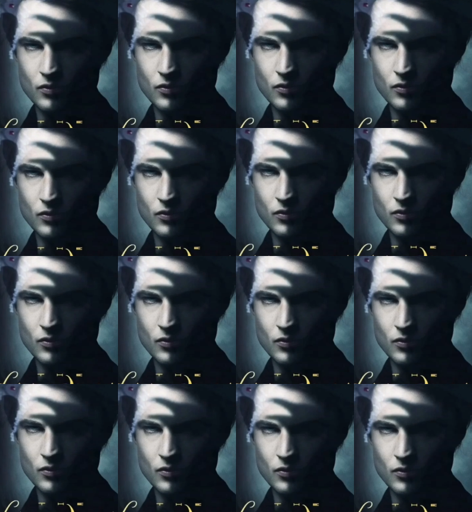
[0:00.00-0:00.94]

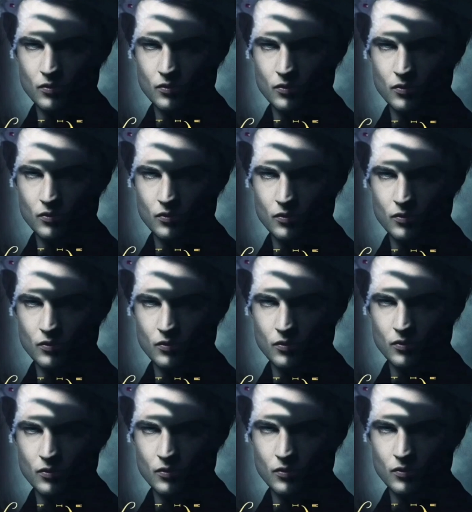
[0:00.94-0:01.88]

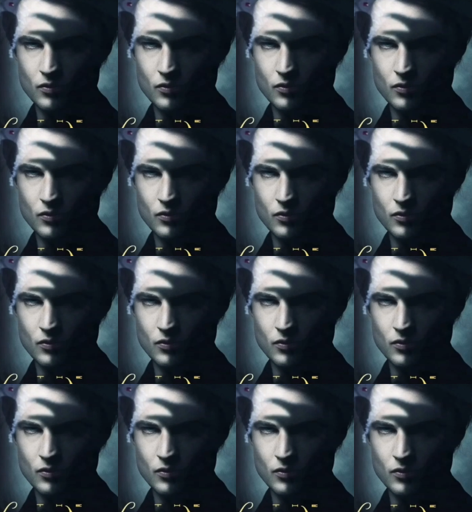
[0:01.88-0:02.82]

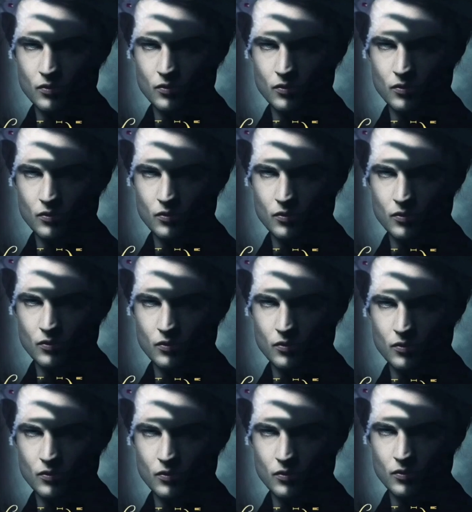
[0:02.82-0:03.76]

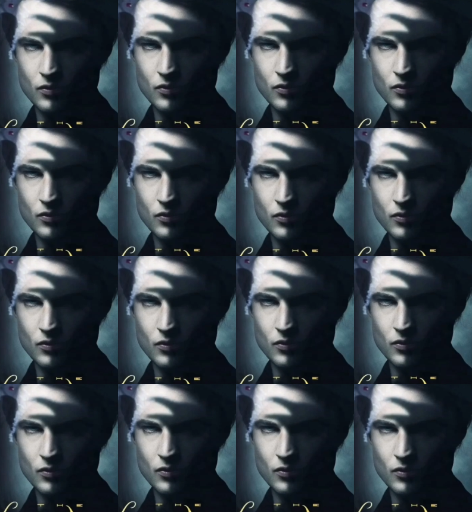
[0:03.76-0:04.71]

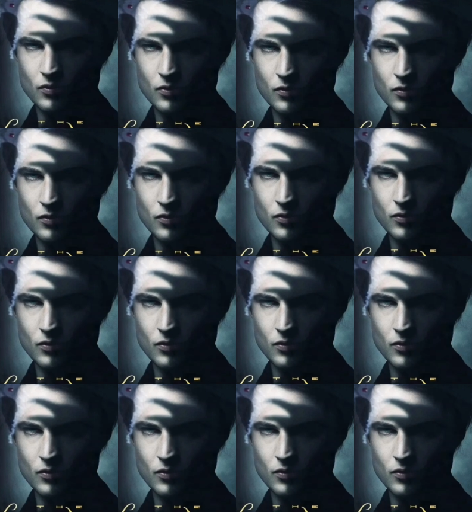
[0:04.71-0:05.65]

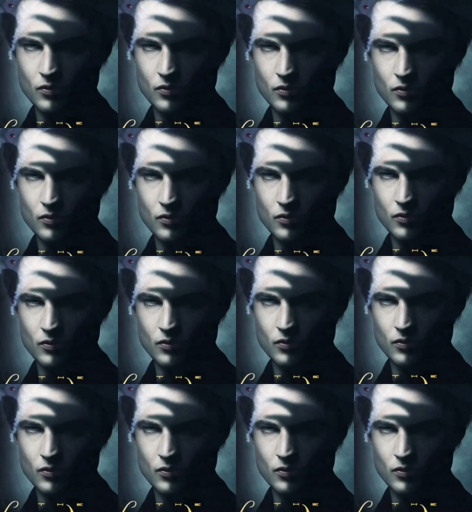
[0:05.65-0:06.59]

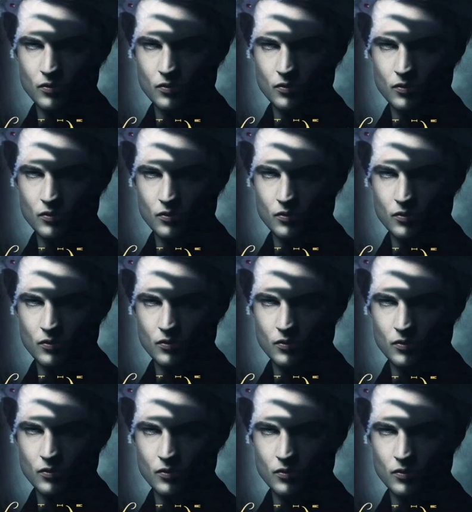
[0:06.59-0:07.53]

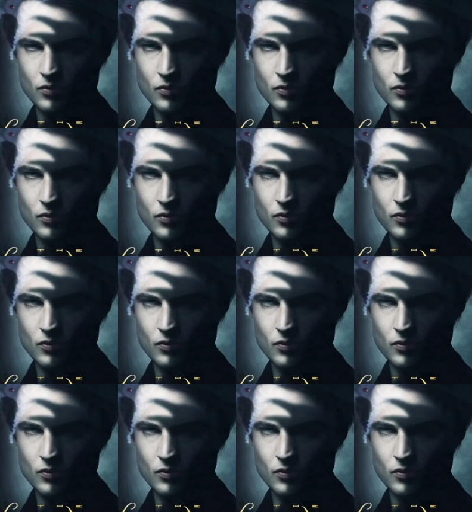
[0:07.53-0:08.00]
(silent)